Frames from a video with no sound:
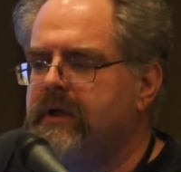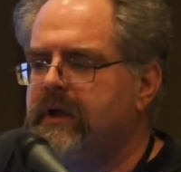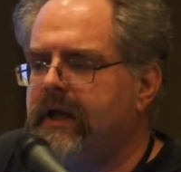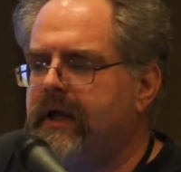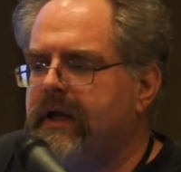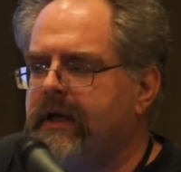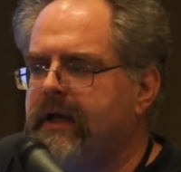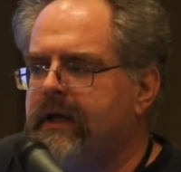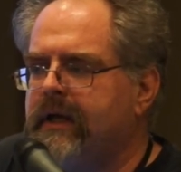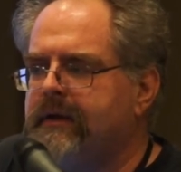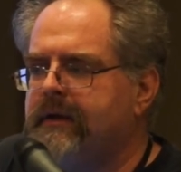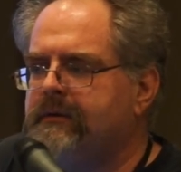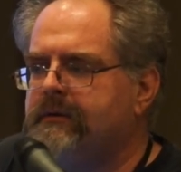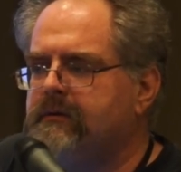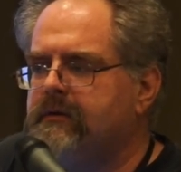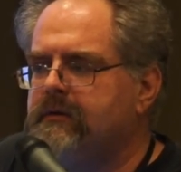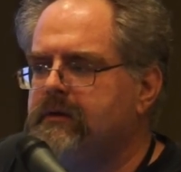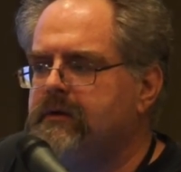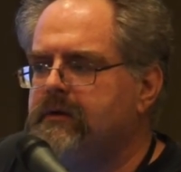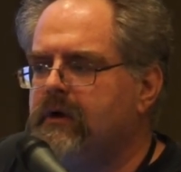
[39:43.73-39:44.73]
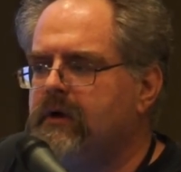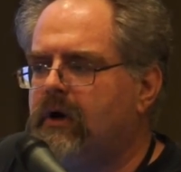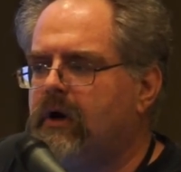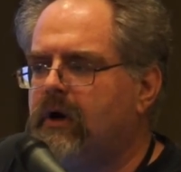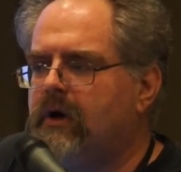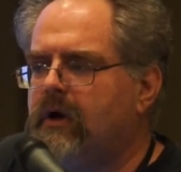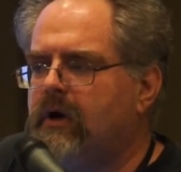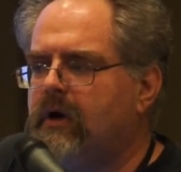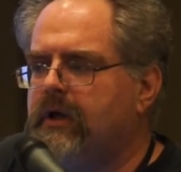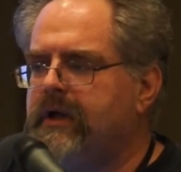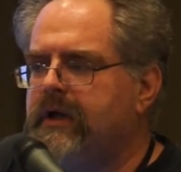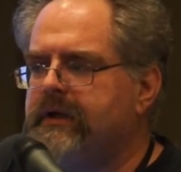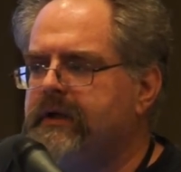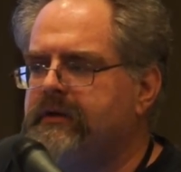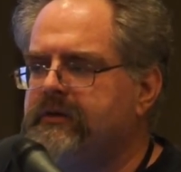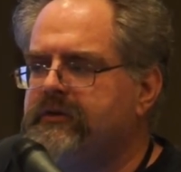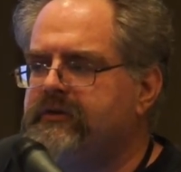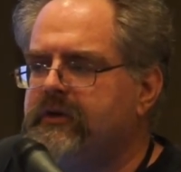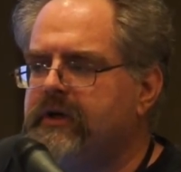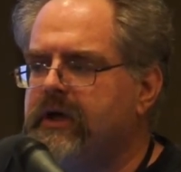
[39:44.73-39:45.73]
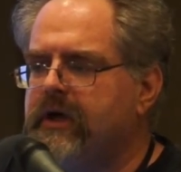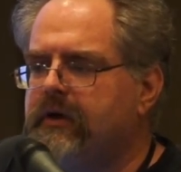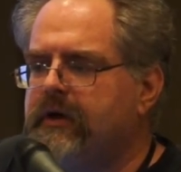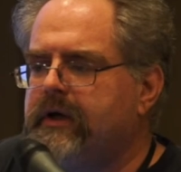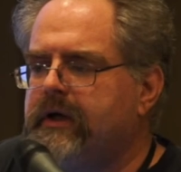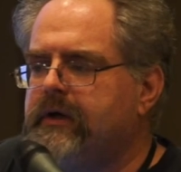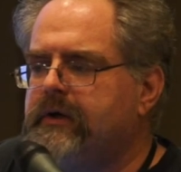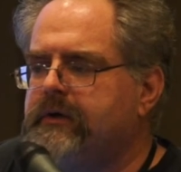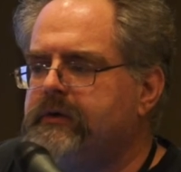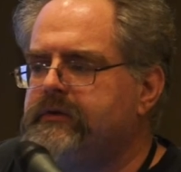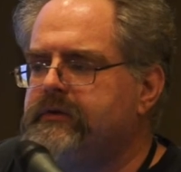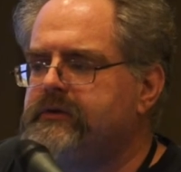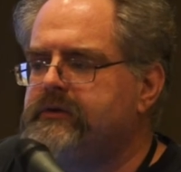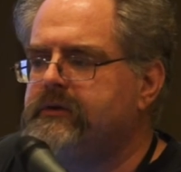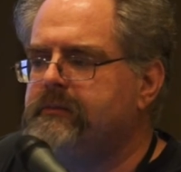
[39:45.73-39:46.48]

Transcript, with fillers: And uh, in the scenarios,